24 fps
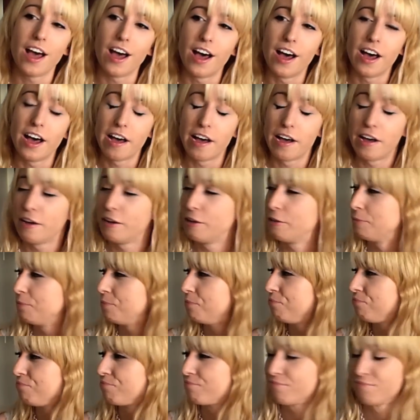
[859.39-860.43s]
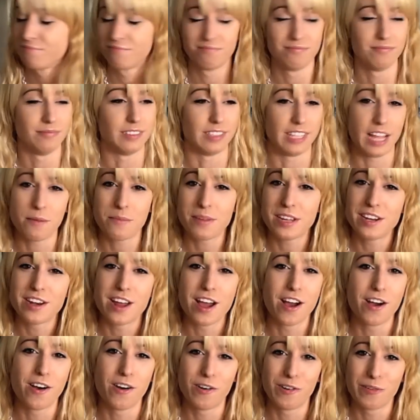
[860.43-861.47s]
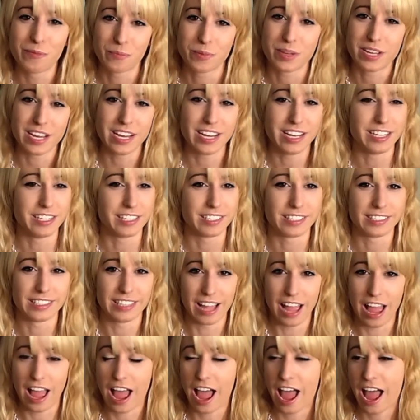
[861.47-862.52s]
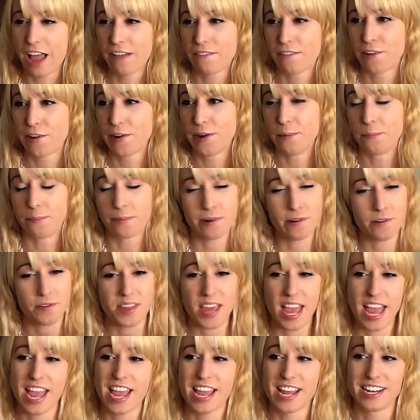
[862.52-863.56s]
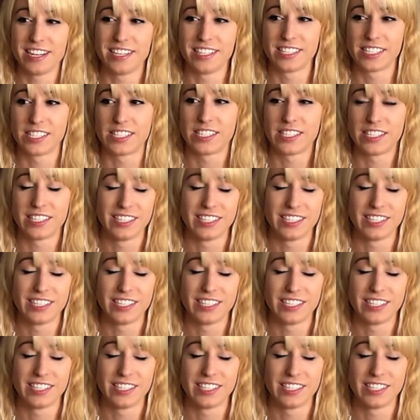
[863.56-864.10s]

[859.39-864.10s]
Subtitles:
Let me know, because I've heard both ends